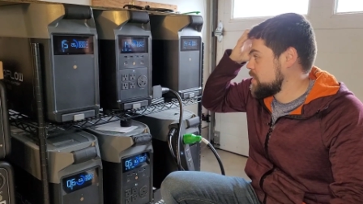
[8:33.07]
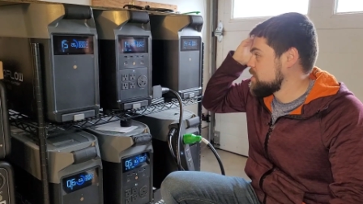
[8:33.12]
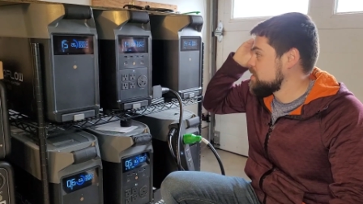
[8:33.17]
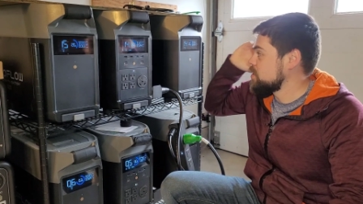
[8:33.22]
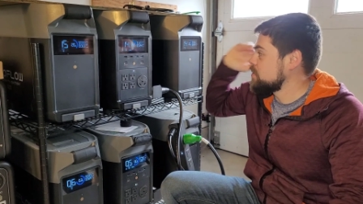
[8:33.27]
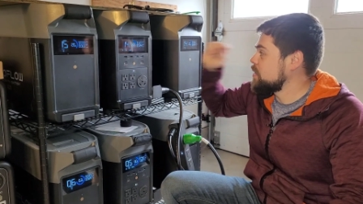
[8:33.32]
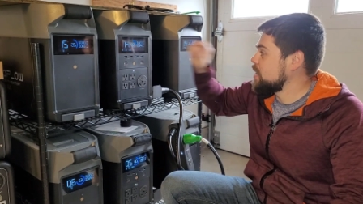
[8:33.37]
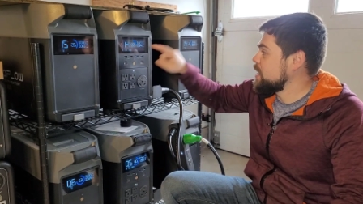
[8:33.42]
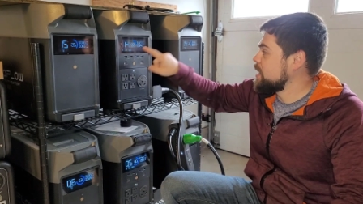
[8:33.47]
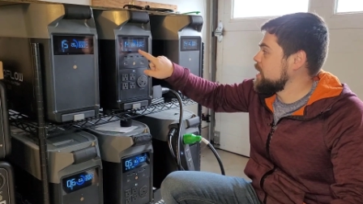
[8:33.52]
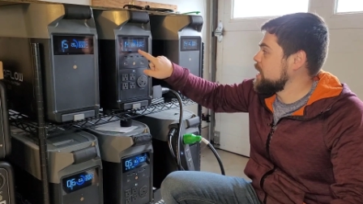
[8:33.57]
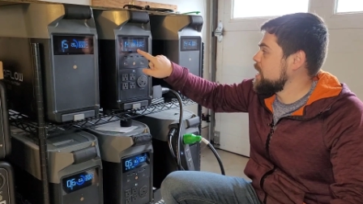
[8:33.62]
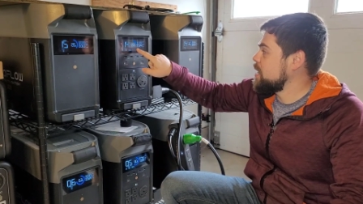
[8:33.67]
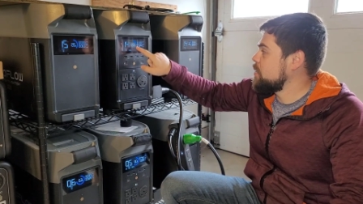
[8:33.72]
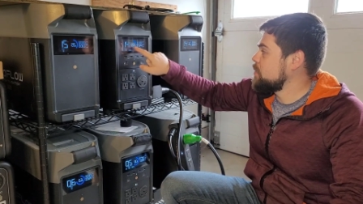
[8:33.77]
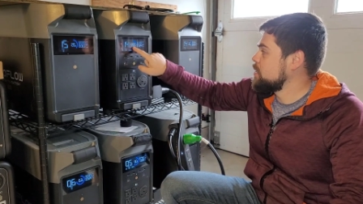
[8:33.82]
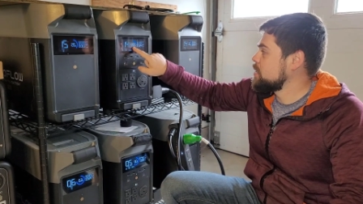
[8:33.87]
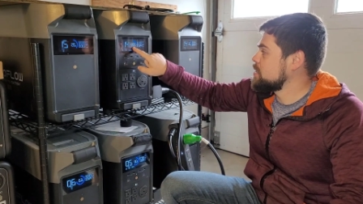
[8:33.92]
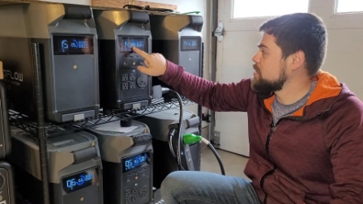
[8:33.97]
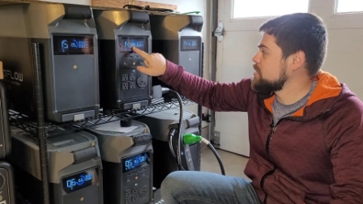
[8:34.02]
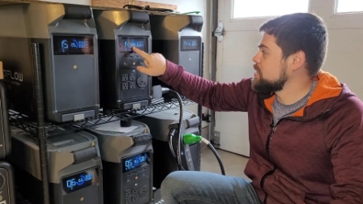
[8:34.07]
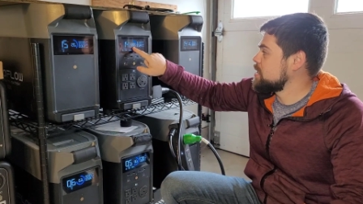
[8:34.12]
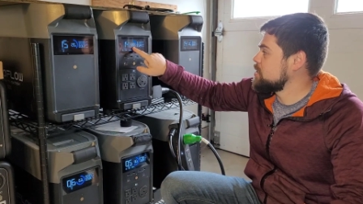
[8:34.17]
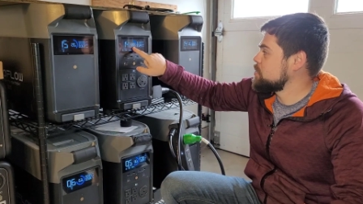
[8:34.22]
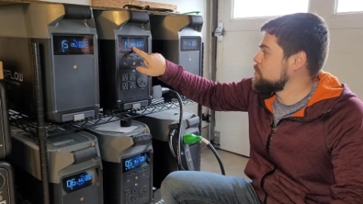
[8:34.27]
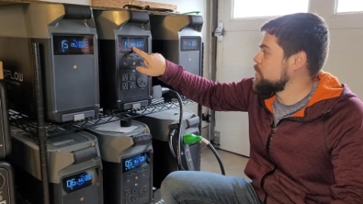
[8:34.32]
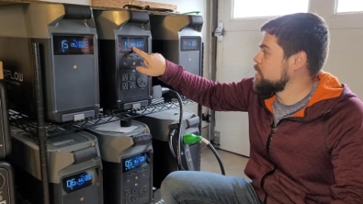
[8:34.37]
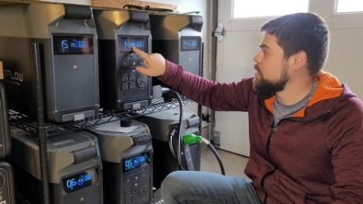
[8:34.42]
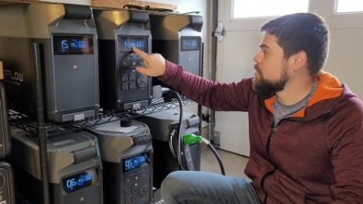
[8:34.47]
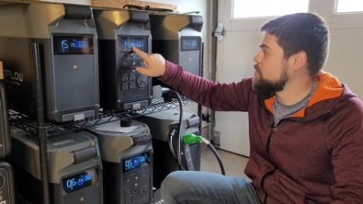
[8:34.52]
So right now this is at
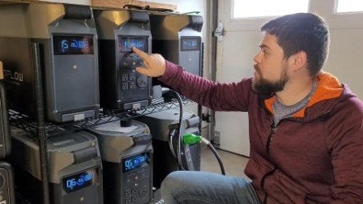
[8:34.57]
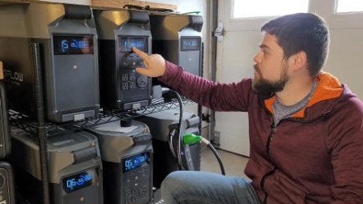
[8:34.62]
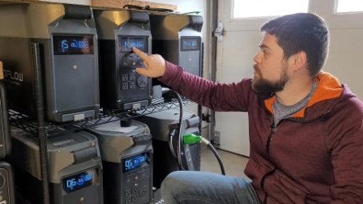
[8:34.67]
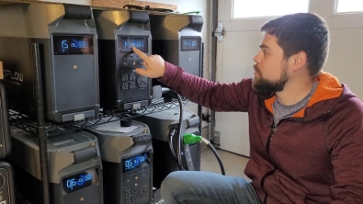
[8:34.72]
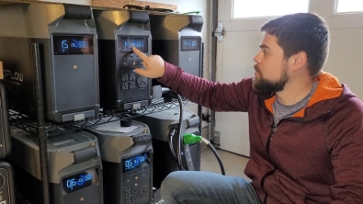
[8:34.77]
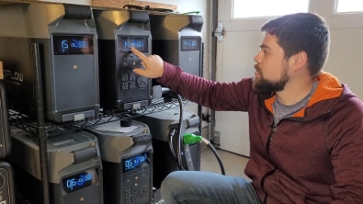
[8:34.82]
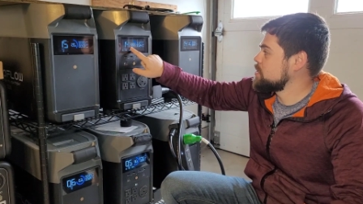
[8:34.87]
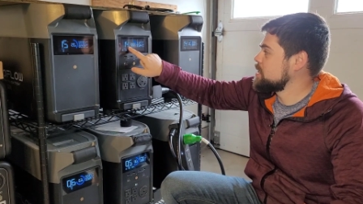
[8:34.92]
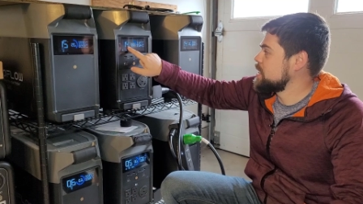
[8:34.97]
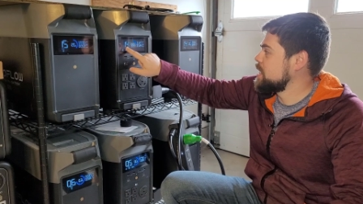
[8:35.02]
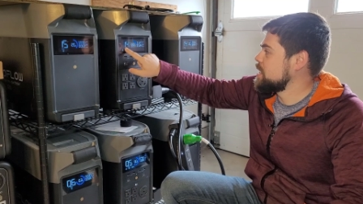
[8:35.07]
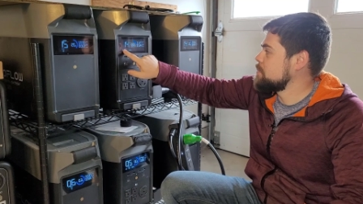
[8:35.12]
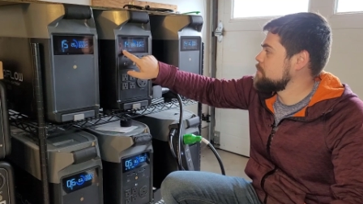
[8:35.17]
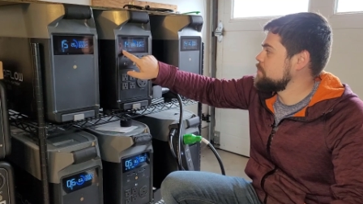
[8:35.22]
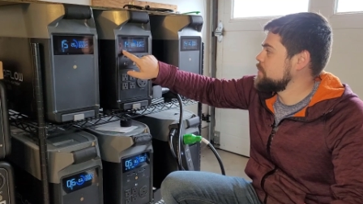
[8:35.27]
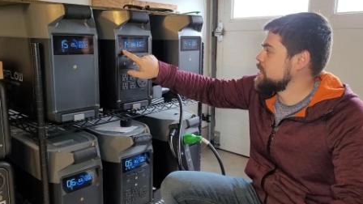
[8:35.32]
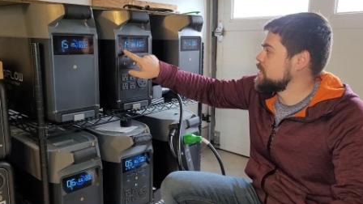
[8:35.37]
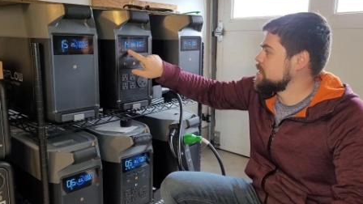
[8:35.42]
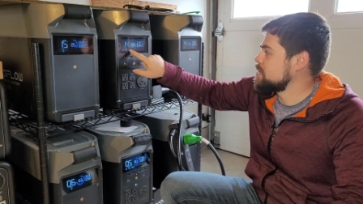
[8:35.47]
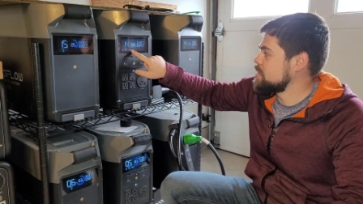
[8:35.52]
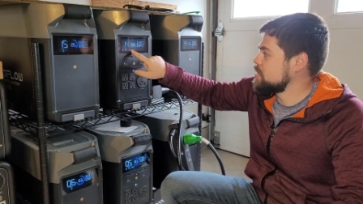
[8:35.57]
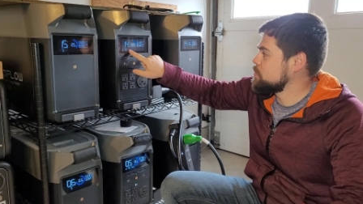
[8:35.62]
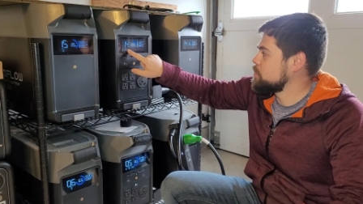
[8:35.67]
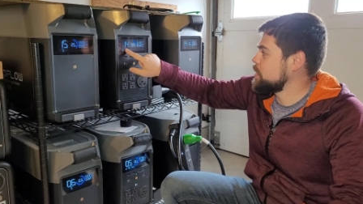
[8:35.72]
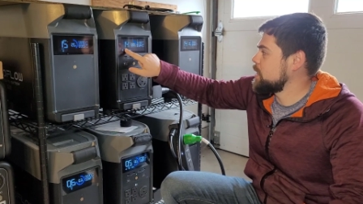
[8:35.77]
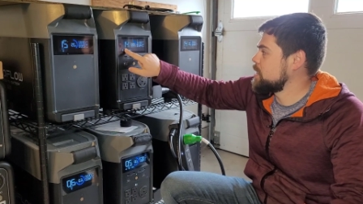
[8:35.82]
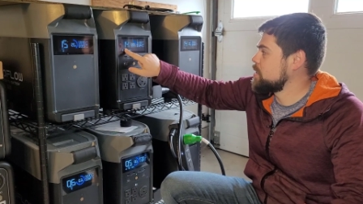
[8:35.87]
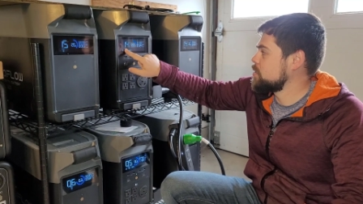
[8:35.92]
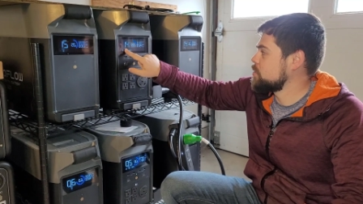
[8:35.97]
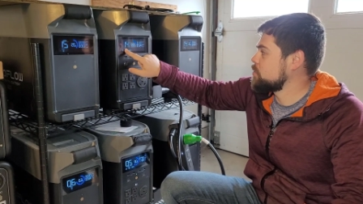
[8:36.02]
22% and it says we got